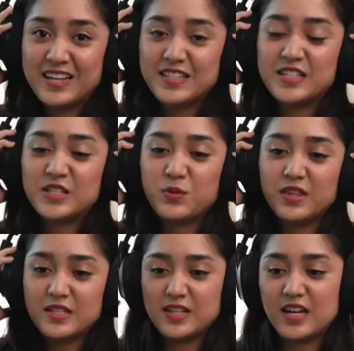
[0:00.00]
Since with
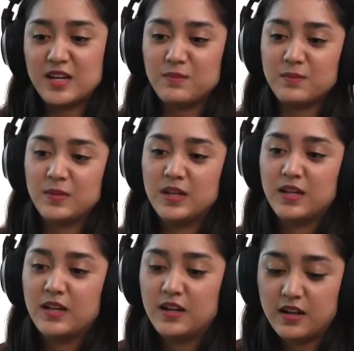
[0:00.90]
this game,
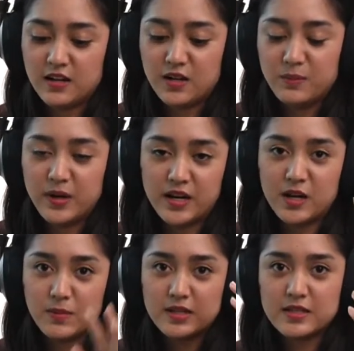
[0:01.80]
maraming